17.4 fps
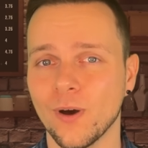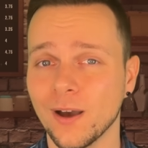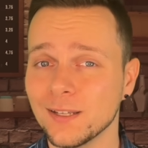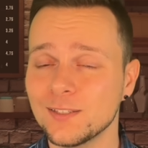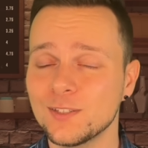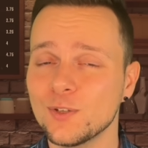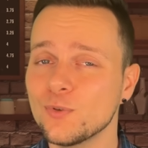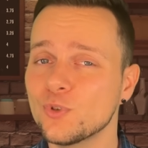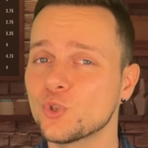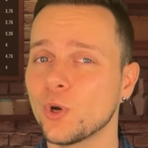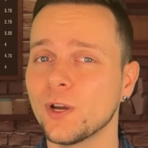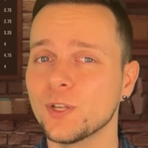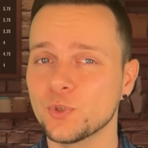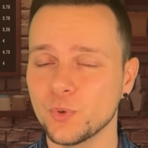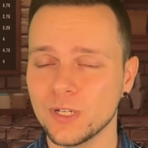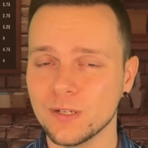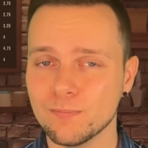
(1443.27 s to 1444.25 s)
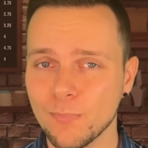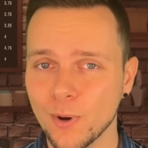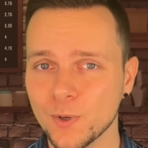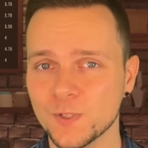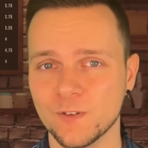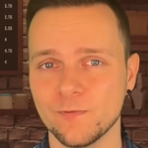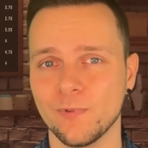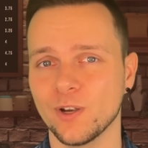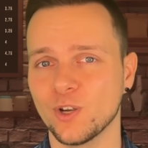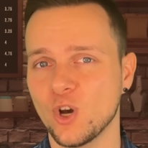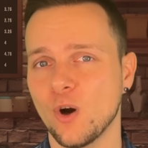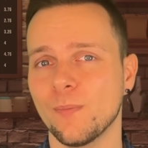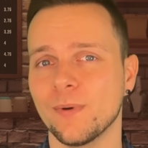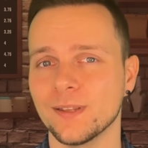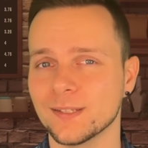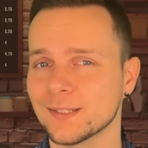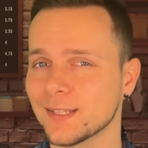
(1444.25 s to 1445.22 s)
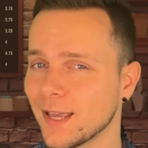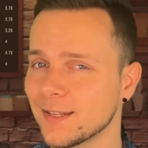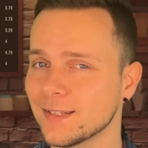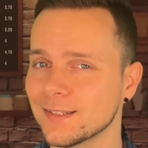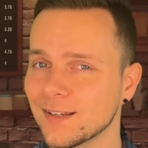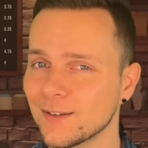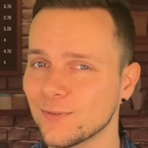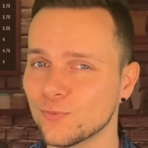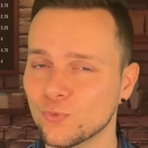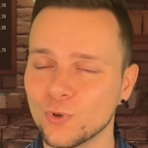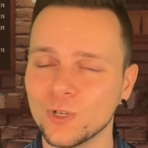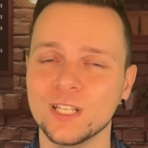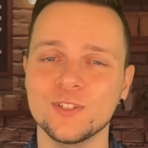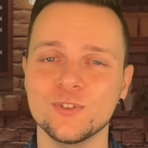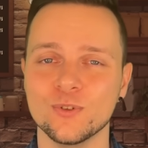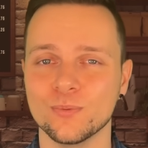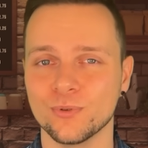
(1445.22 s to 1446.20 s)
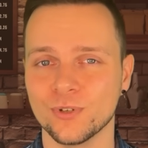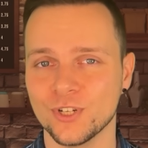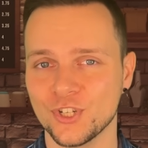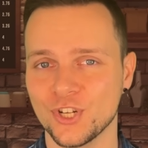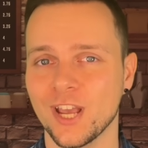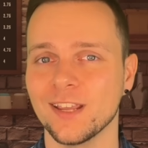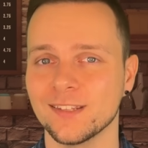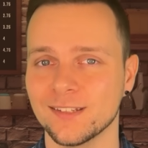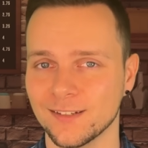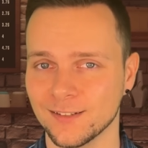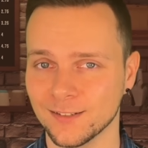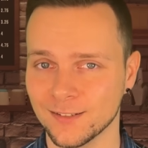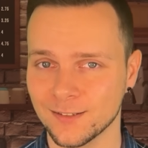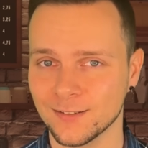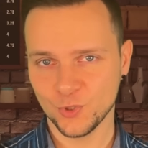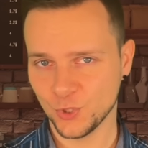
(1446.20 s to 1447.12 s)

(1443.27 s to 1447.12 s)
I do try to read most of my comments and I really do appreciate it.